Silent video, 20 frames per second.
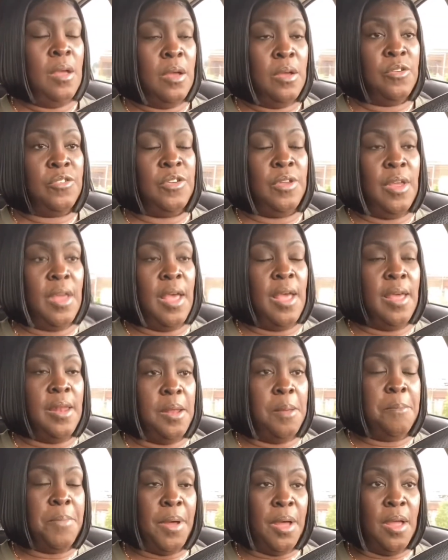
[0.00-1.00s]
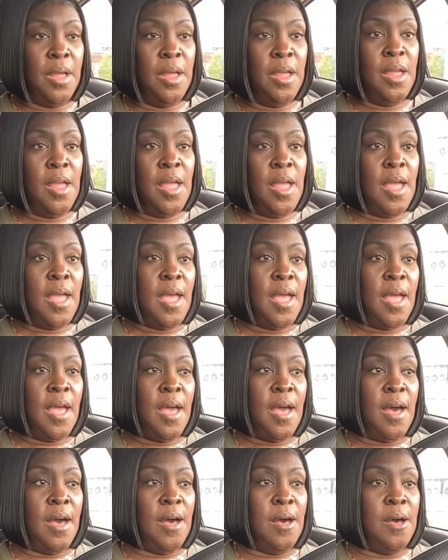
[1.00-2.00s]
she had it. But
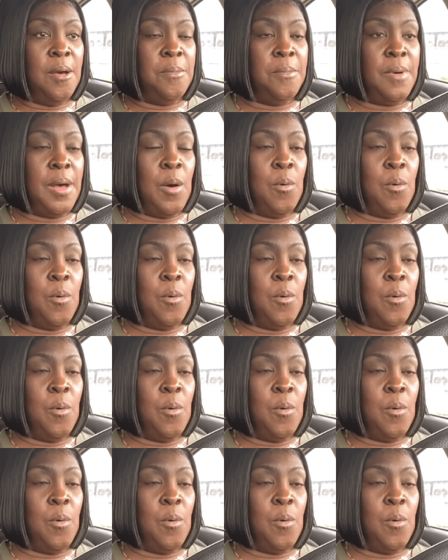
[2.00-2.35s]
um,